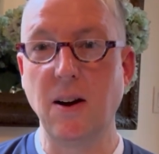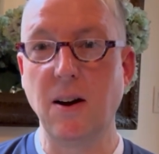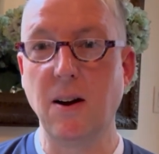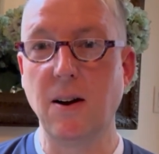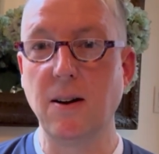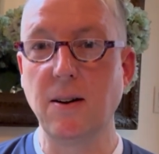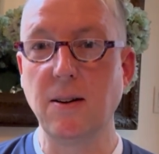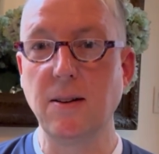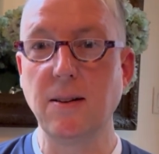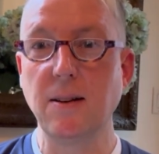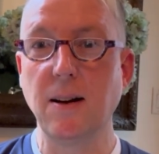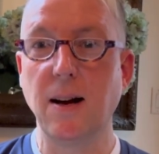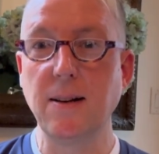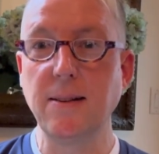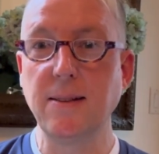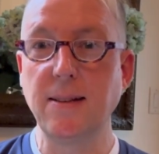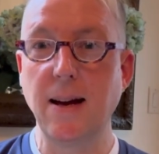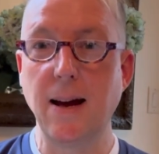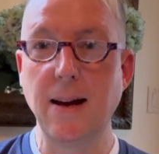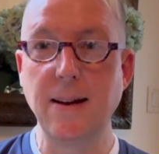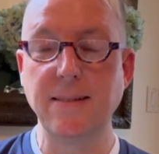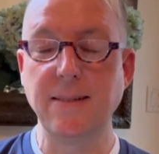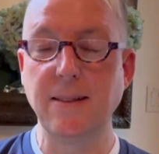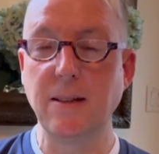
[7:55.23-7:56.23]
are a
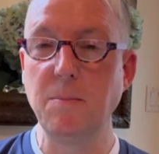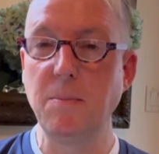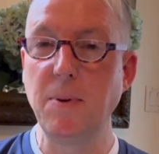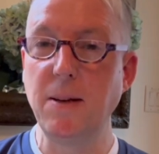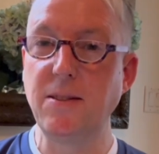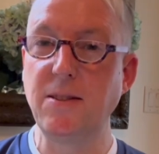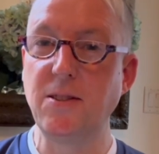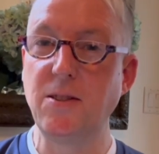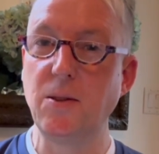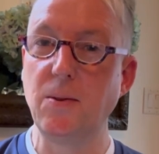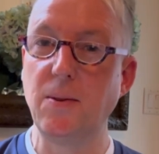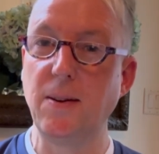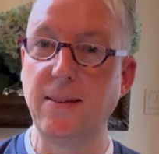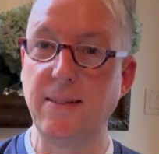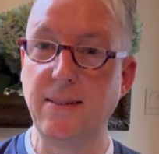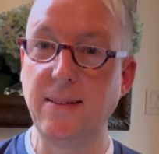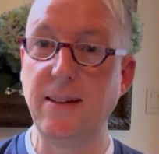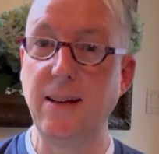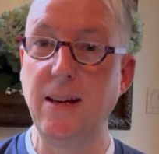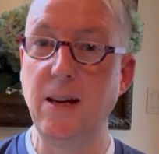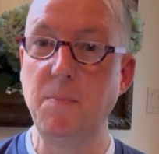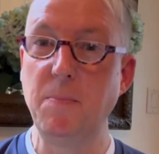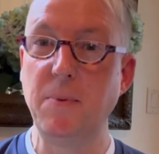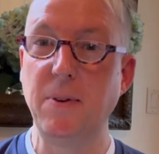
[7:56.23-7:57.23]
testament to his
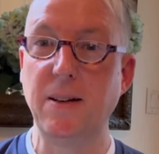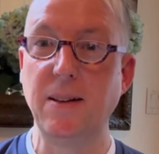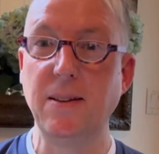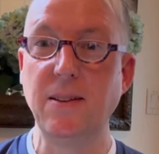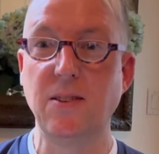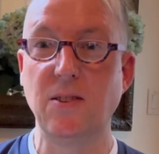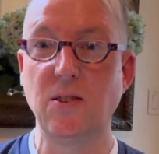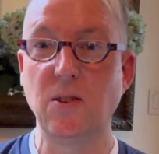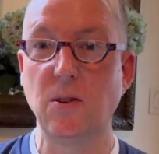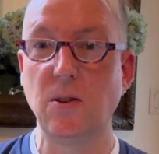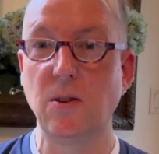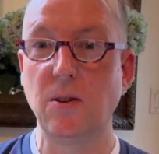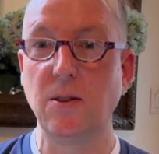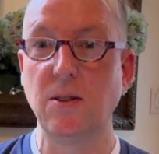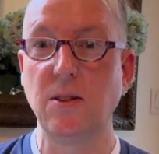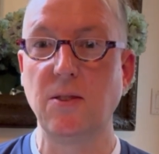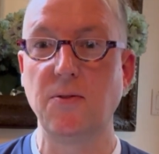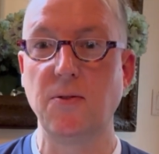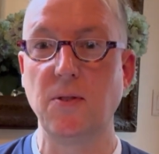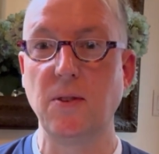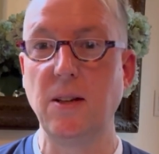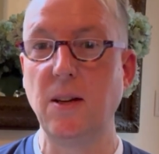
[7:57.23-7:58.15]
deep concerns for